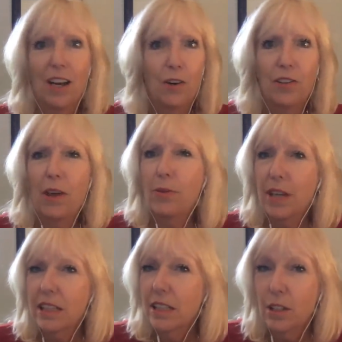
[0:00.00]
or they
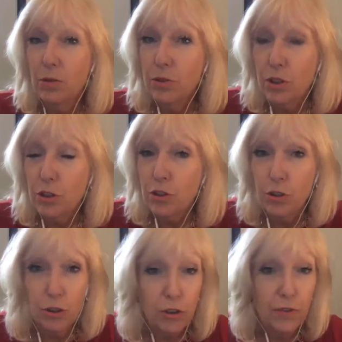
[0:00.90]
think they don't
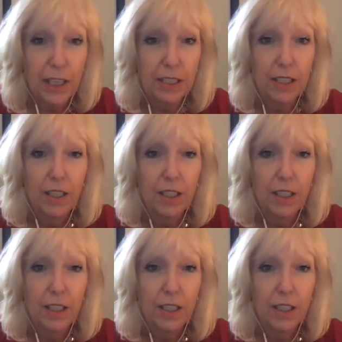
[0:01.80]
deserve it.